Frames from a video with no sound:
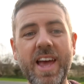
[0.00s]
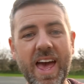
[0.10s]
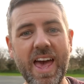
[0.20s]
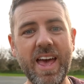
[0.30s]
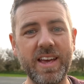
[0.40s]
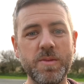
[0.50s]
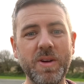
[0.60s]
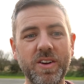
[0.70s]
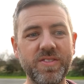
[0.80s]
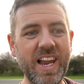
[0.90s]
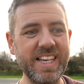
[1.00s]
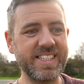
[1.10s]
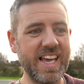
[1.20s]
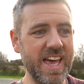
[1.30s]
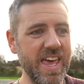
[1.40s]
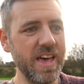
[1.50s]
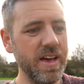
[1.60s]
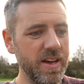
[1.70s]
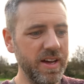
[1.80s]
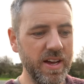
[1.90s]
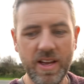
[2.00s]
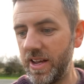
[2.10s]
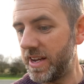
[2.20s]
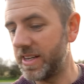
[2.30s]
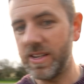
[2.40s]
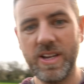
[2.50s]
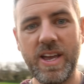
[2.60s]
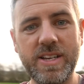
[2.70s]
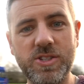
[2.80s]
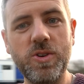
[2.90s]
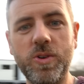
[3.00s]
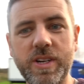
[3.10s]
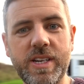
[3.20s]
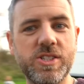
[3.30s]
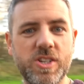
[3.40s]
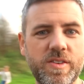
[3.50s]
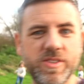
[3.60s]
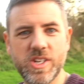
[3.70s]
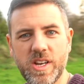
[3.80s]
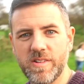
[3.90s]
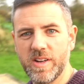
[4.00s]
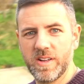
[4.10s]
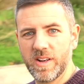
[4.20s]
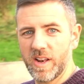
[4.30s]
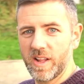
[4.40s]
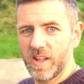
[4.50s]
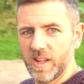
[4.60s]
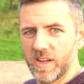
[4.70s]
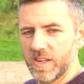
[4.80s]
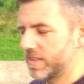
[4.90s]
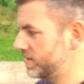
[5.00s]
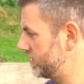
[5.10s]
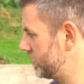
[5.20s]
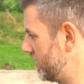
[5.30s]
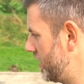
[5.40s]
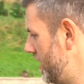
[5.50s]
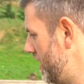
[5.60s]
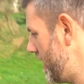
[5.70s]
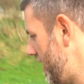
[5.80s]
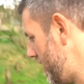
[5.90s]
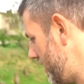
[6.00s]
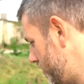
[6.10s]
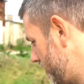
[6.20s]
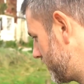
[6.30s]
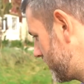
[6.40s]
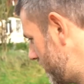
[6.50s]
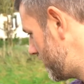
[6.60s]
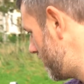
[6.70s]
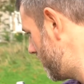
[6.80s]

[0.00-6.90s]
air in the middle of Lesay. It has got a service area, la la la la, and we're going to see